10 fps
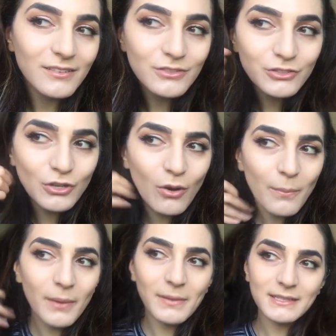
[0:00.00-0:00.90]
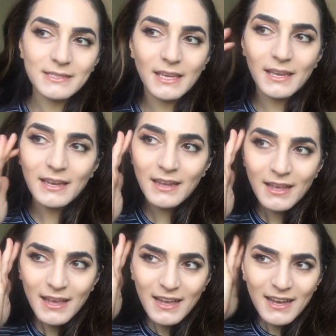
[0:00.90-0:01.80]
show up on my skin.
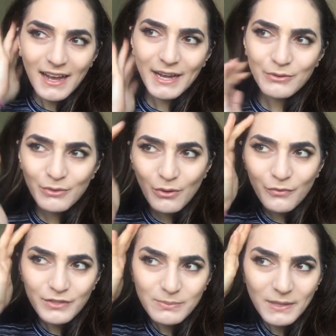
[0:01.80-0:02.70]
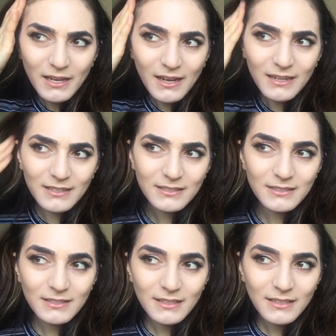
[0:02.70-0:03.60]
I don't know if it's
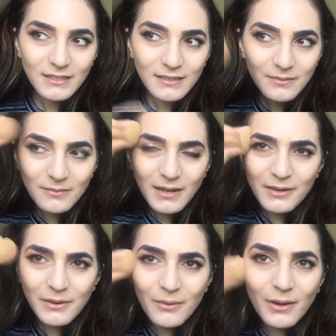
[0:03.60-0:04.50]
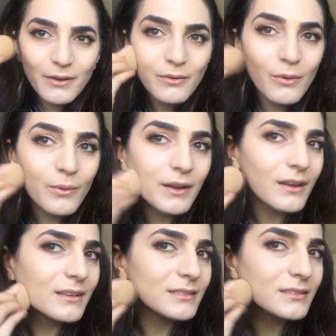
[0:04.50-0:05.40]
because, I don't know what it
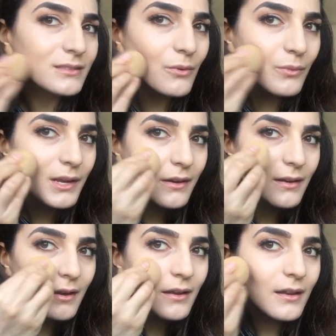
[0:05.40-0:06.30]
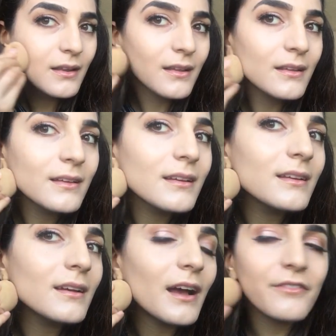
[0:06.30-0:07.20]
is. It's so weird.
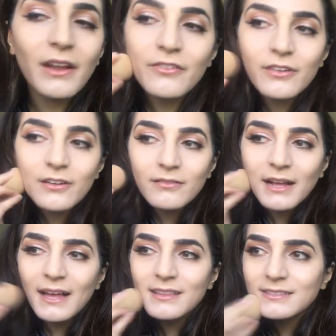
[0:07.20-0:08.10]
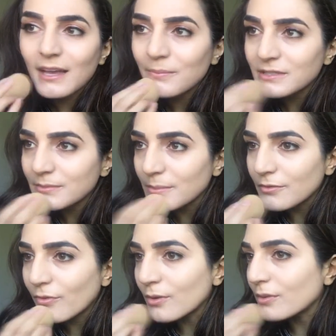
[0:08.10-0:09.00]
I've never had this happen to me
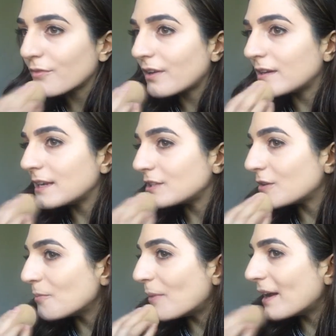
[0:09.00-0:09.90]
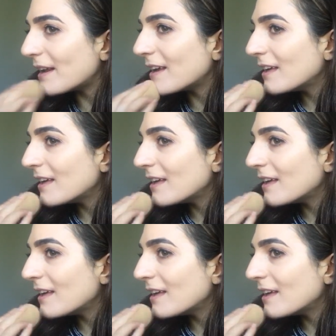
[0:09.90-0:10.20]
before with a foundation, but